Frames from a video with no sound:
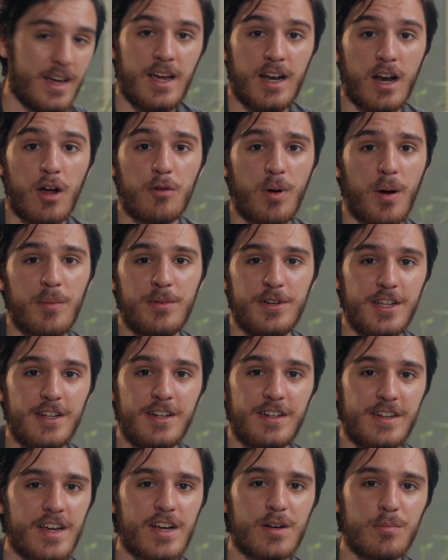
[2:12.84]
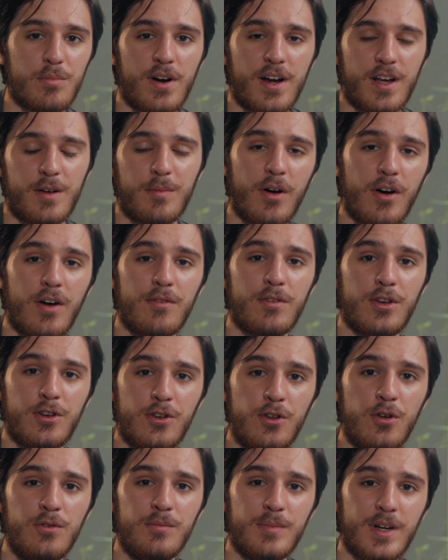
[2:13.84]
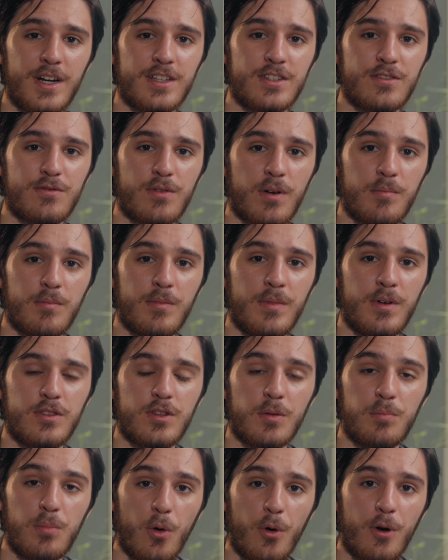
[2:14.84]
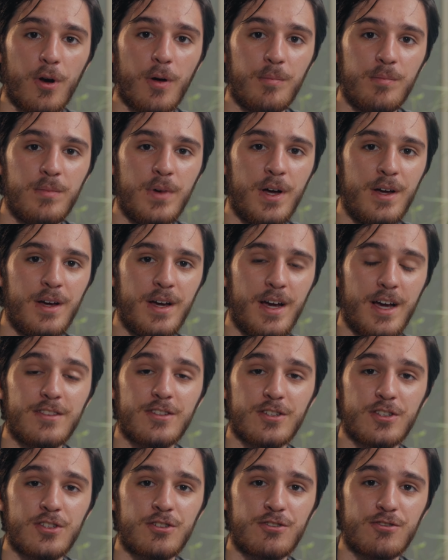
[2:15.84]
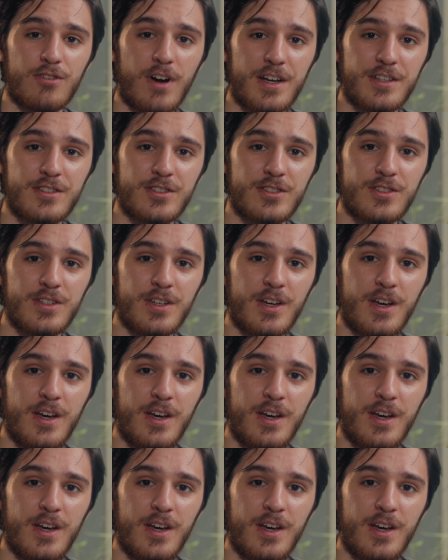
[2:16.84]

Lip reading: And I'd probably need to take a break about every 2 minutes from the boredom and the stress